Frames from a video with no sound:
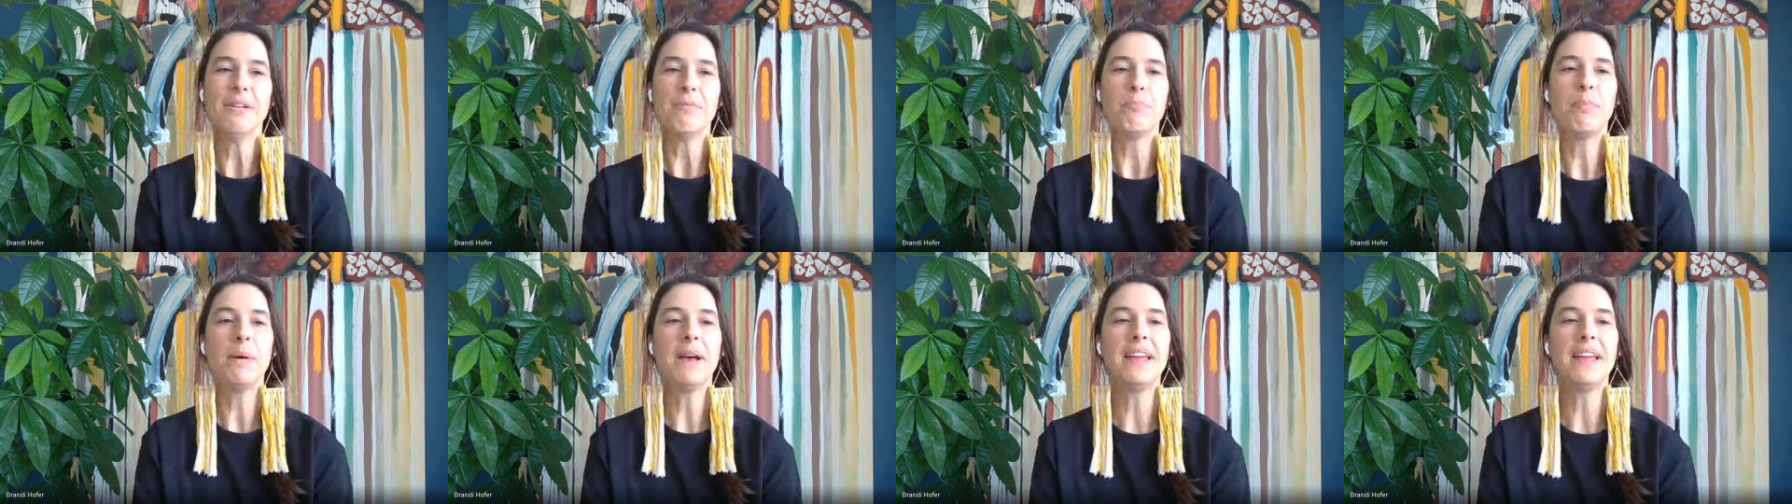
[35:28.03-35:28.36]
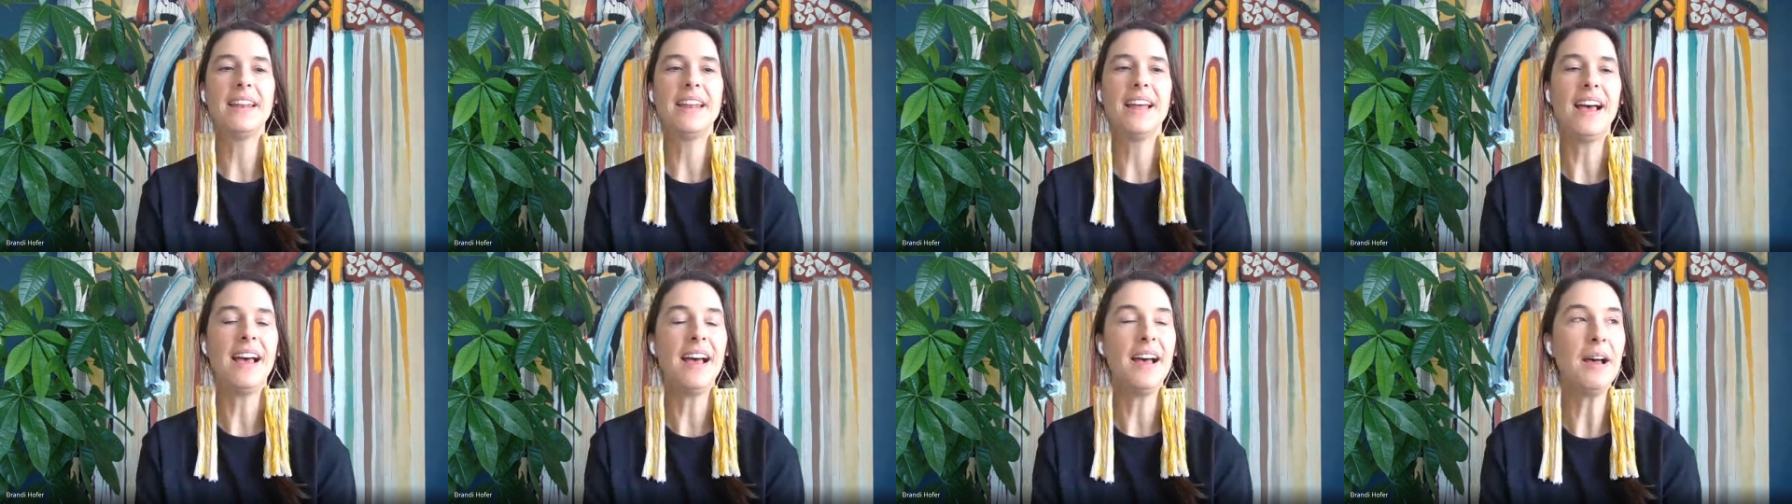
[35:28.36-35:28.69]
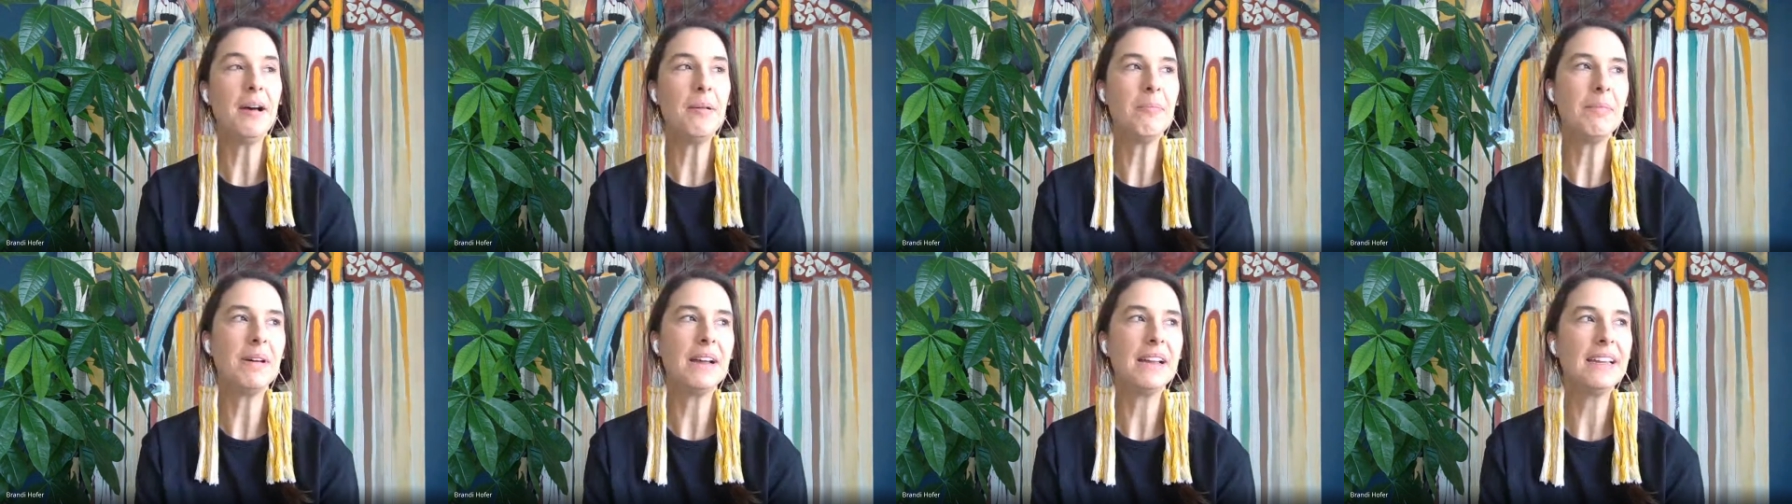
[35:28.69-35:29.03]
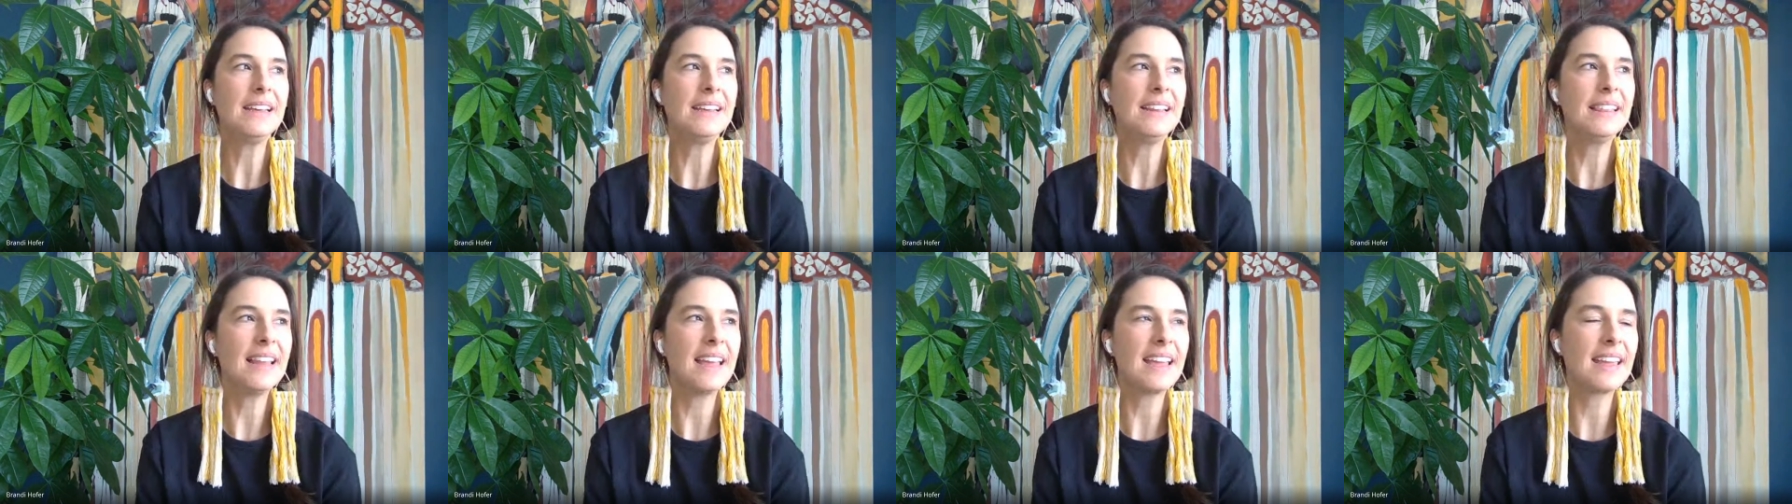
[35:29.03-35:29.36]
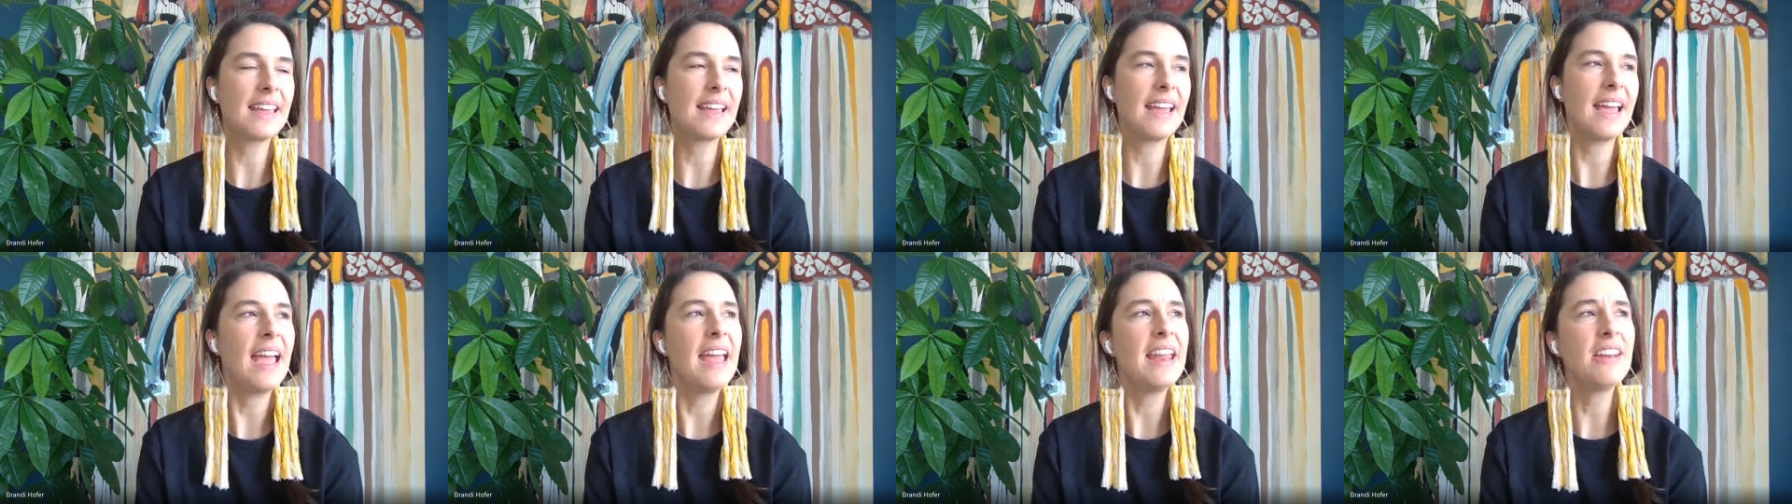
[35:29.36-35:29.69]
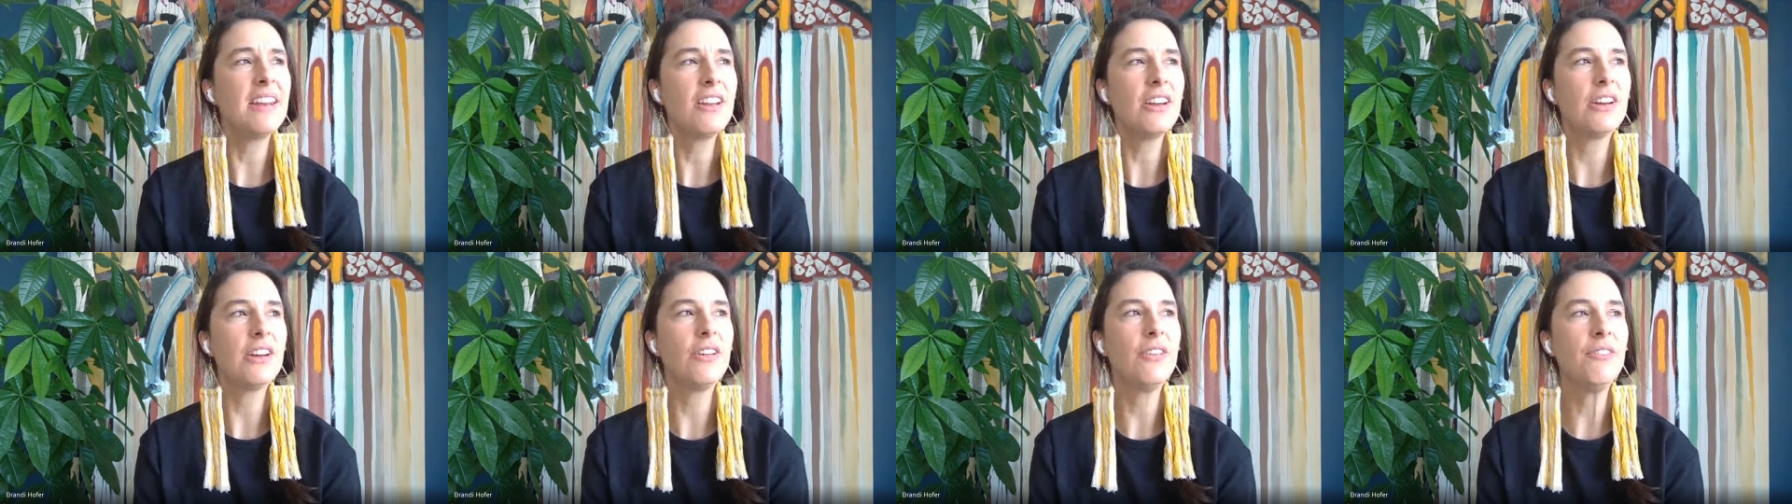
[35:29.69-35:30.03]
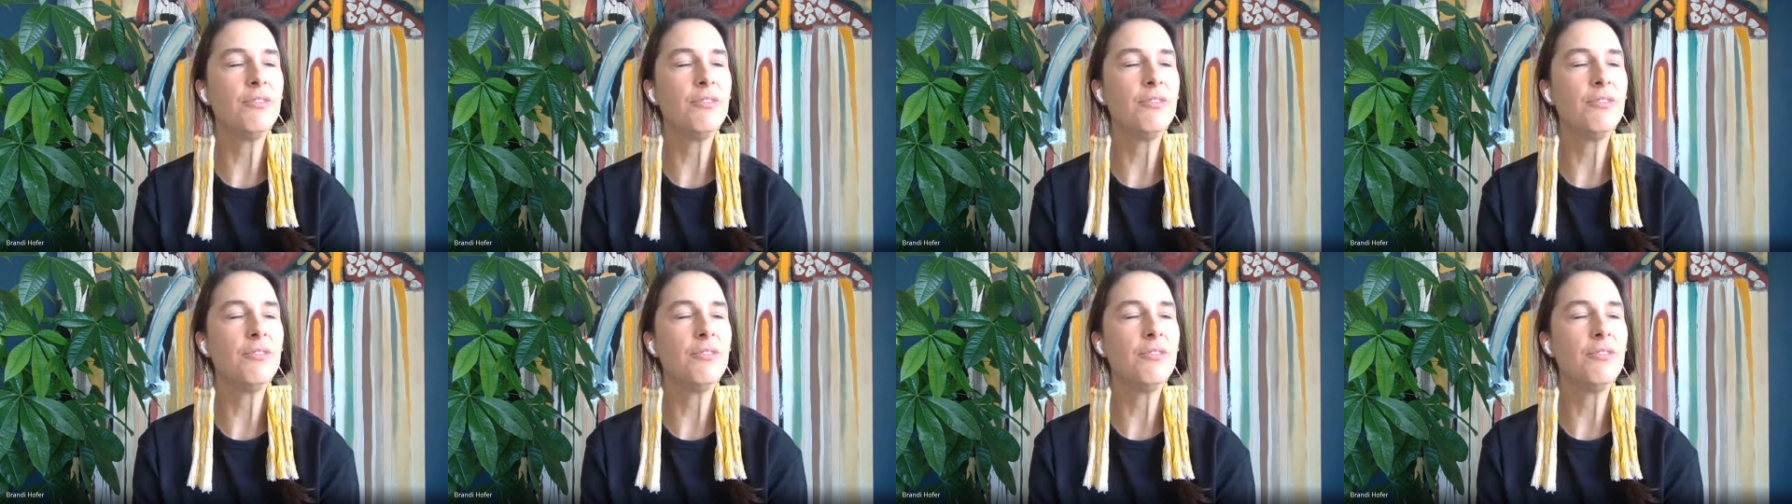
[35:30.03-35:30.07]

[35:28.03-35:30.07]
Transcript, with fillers: but um like and